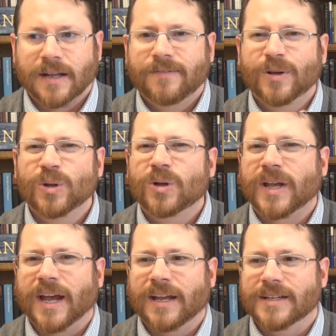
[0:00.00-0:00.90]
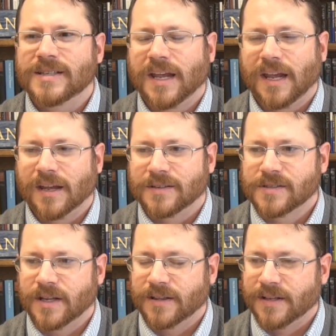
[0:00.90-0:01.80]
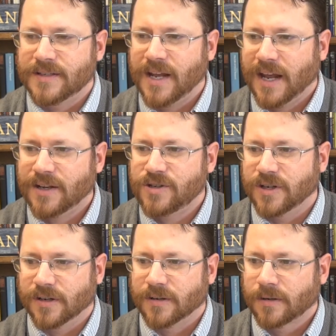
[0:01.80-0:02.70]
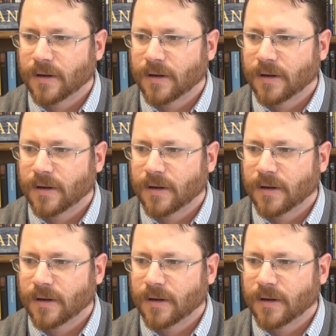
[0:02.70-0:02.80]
If you look at his hands and the tension